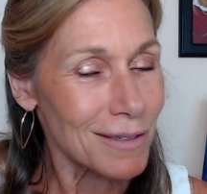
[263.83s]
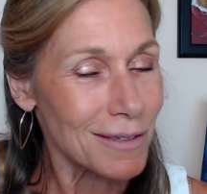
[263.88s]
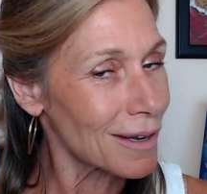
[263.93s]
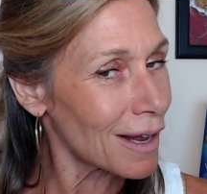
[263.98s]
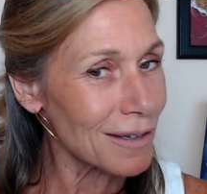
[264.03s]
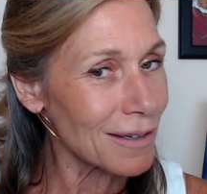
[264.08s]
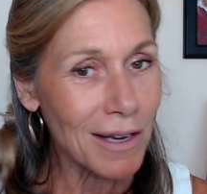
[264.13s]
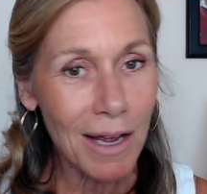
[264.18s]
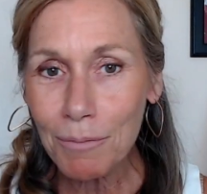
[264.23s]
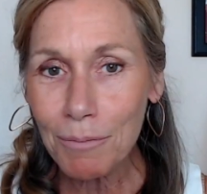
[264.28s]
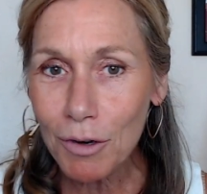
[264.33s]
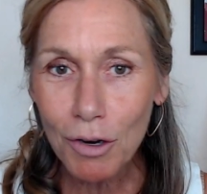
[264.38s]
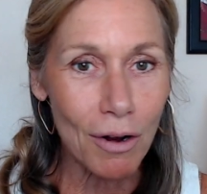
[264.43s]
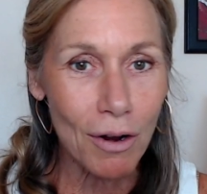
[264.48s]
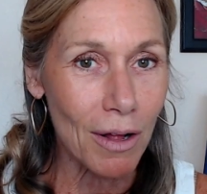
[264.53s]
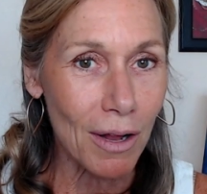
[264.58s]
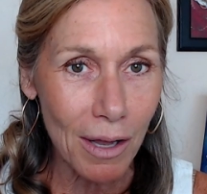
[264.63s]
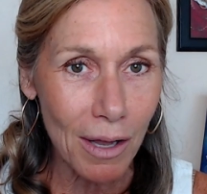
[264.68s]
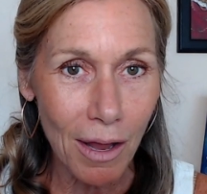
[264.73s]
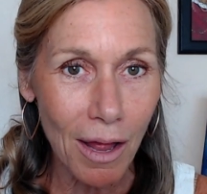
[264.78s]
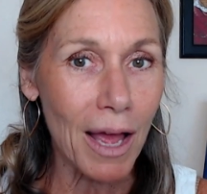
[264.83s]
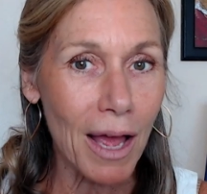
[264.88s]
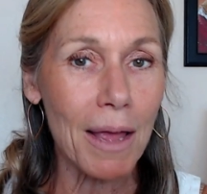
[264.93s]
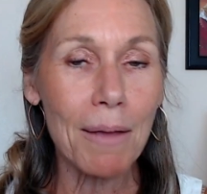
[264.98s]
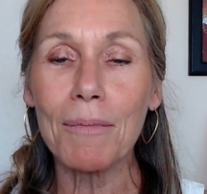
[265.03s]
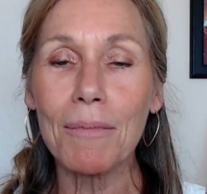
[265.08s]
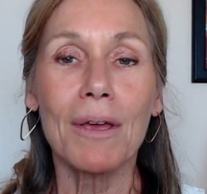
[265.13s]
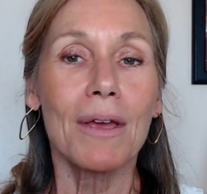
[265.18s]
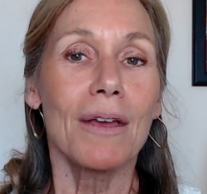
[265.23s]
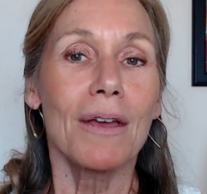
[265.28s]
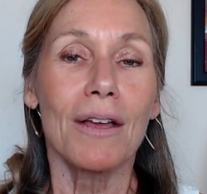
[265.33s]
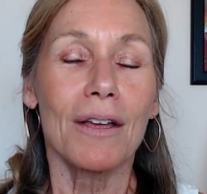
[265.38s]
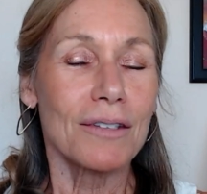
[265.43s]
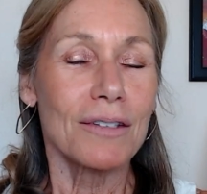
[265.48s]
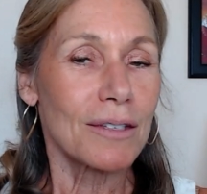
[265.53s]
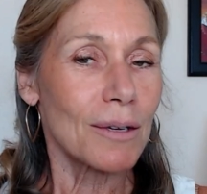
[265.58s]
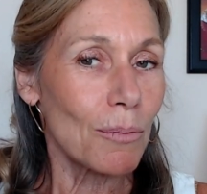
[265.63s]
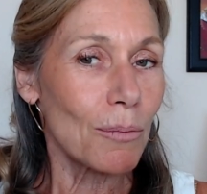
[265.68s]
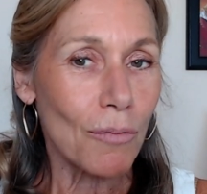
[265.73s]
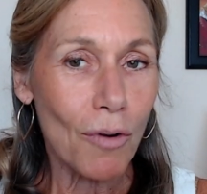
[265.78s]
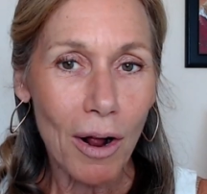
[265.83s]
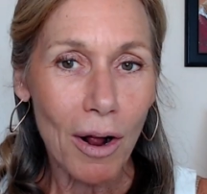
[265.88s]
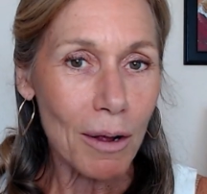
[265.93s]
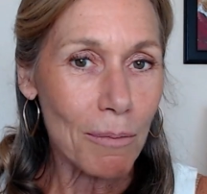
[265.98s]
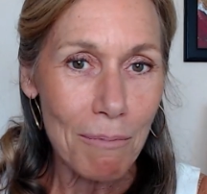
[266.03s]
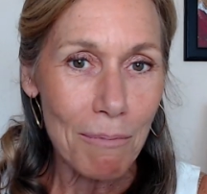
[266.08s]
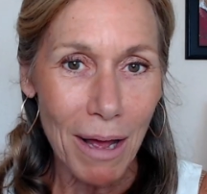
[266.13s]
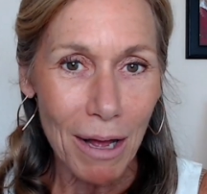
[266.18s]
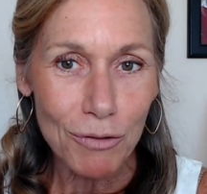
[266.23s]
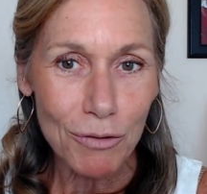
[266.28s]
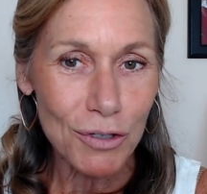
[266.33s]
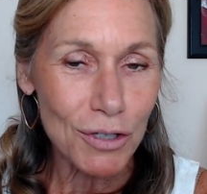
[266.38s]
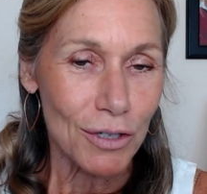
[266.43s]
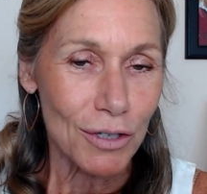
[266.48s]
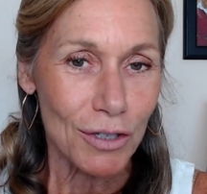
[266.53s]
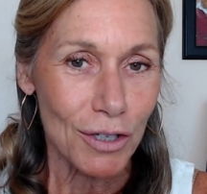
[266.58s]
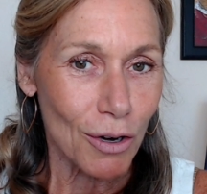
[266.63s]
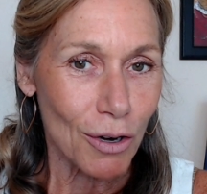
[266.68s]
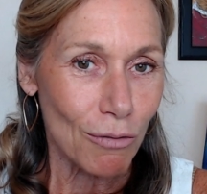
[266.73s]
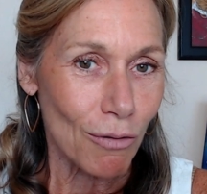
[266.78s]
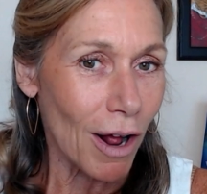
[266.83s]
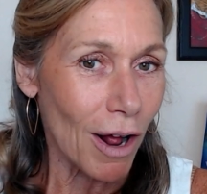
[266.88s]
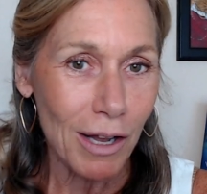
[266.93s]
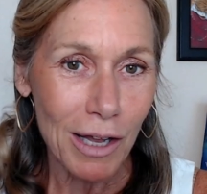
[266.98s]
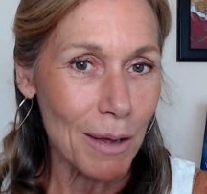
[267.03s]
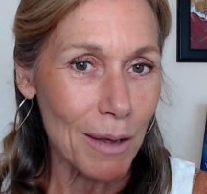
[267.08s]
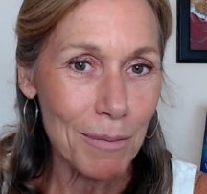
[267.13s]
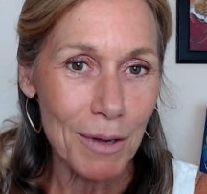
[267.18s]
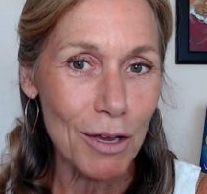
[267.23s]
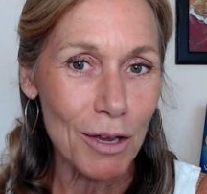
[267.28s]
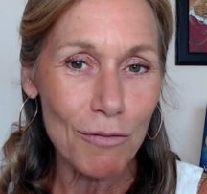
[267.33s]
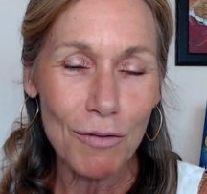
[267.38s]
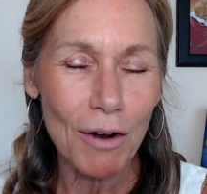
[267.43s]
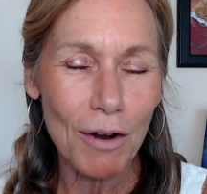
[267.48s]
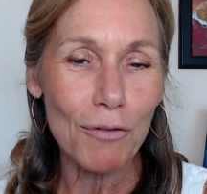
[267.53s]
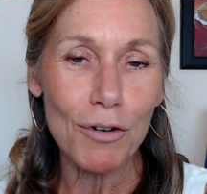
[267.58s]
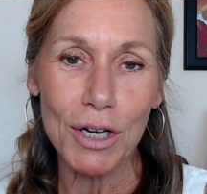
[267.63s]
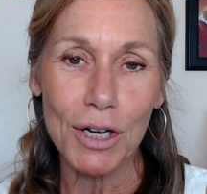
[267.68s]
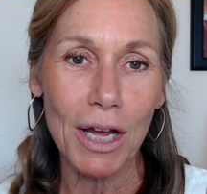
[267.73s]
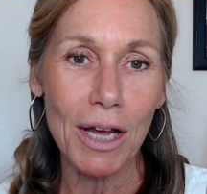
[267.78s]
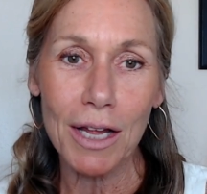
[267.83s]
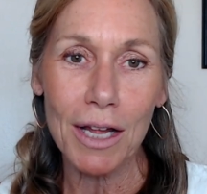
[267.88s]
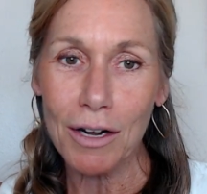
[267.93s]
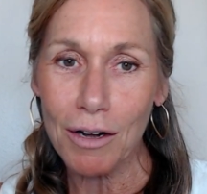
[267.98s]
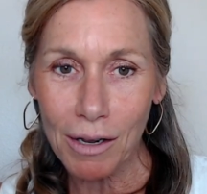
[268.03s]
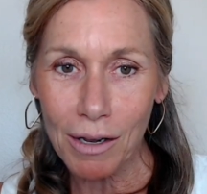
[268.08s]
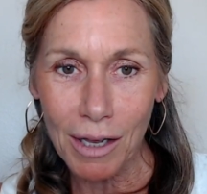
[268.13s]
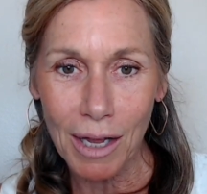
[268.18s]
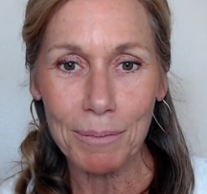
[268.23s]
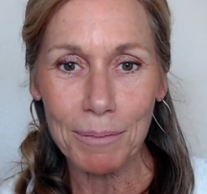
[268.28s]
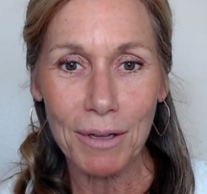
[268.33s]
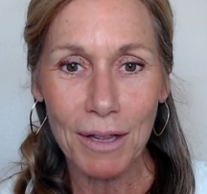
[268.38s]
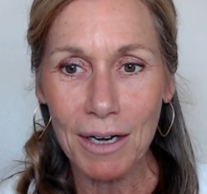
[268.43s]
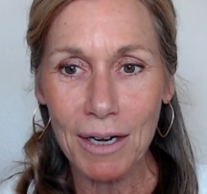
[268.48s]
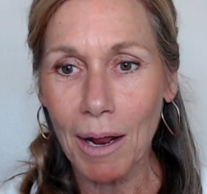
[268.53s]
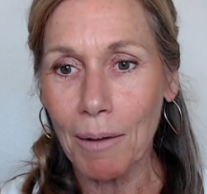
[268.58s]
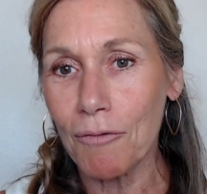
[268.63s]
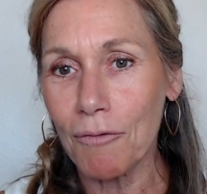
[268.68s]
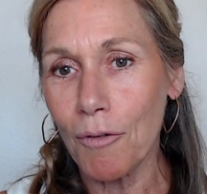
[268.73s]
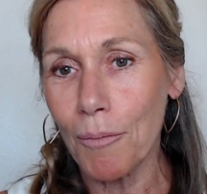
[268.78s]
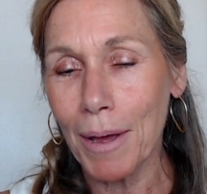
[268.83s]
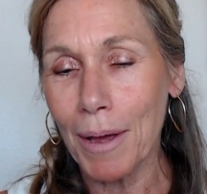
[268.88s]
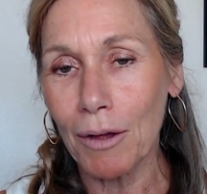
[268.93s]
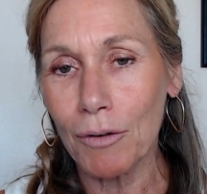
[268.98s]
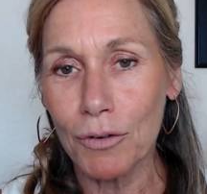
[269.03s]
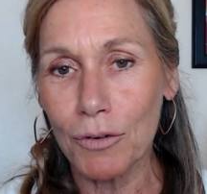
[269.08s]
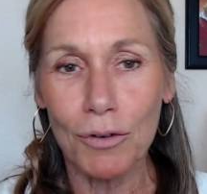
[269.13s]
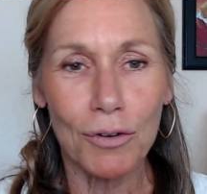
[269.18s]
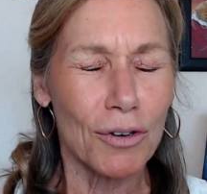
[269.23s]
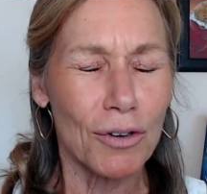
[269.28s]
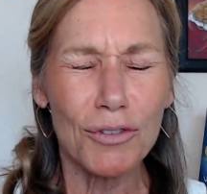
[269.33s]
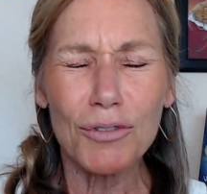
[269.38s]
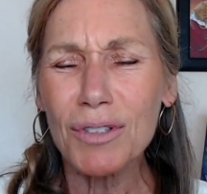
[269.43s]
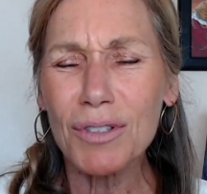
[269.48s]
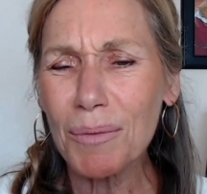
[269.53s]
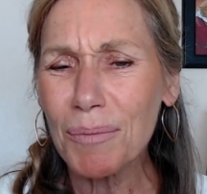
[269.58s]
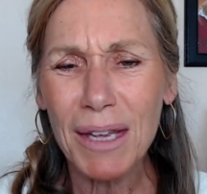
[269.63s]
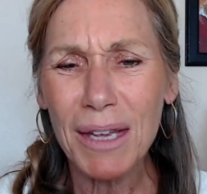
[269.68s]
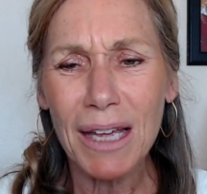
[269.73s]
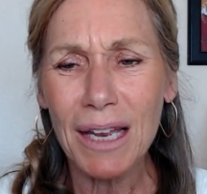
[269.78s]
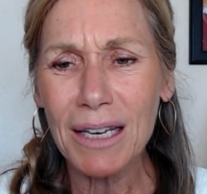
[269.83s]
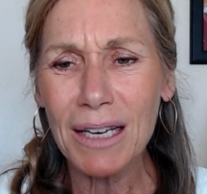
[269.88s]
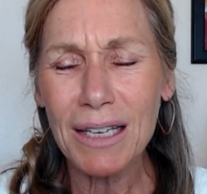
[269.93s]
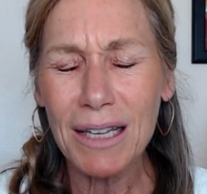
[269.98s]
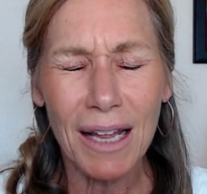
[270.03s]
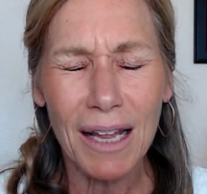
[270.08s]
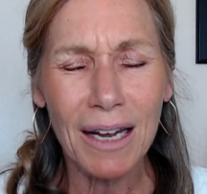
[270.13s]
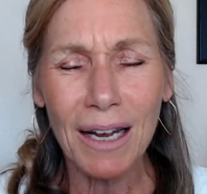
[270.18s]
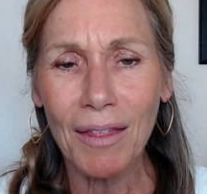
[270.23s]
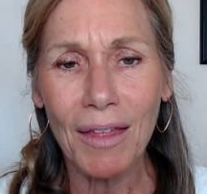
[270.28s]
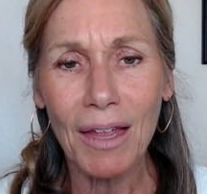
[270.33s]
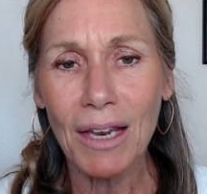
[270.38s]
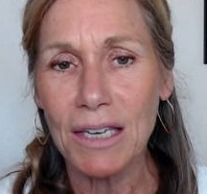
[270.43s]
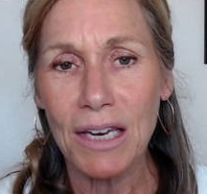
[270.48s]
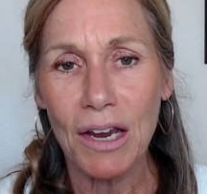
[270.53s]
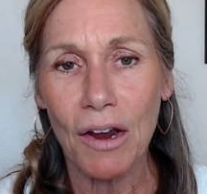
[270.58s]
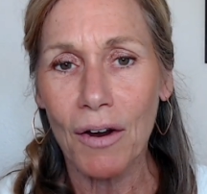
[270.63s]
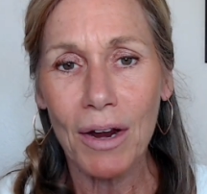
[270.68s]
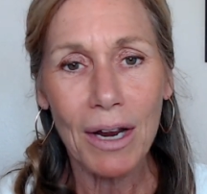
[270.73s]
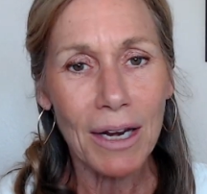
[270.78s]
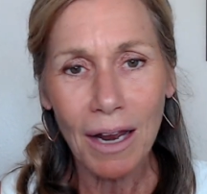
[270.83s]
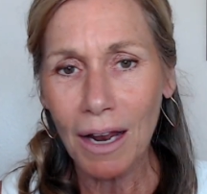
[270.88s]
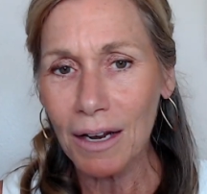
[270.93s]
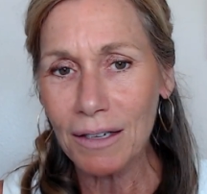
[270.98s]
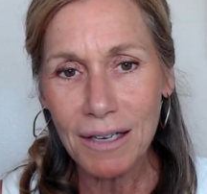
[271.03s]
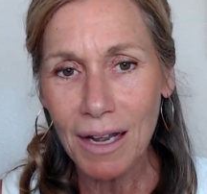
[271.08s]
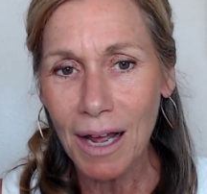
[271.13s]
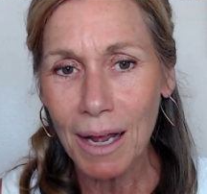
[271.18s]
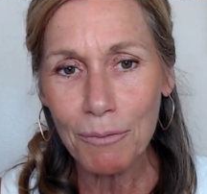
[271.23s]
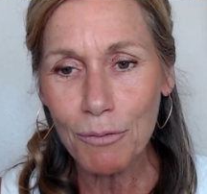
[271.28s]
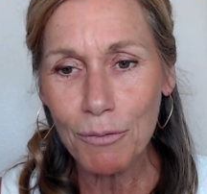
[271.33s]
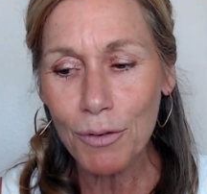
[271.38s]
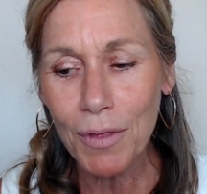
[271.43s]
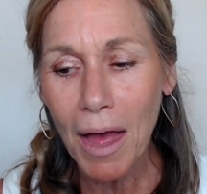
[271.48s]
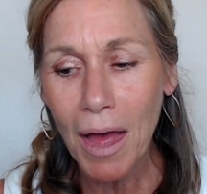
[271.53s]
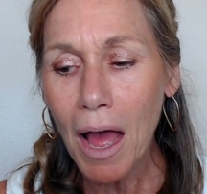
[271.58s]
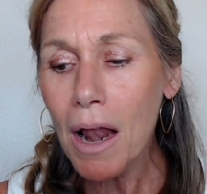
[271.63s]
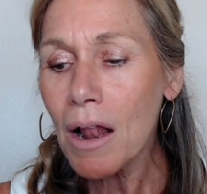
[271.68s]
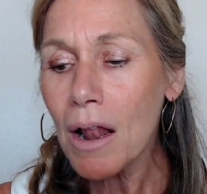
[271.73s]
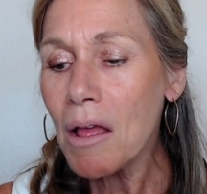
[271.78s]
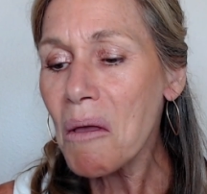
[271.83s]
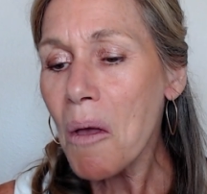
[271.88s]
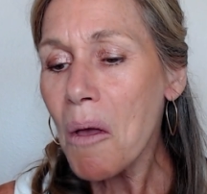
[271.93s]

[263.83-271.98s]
It's not time to climb some rock climbing you've never done, or climb to the top of a mountain, or do something, anything daring. Not time for that.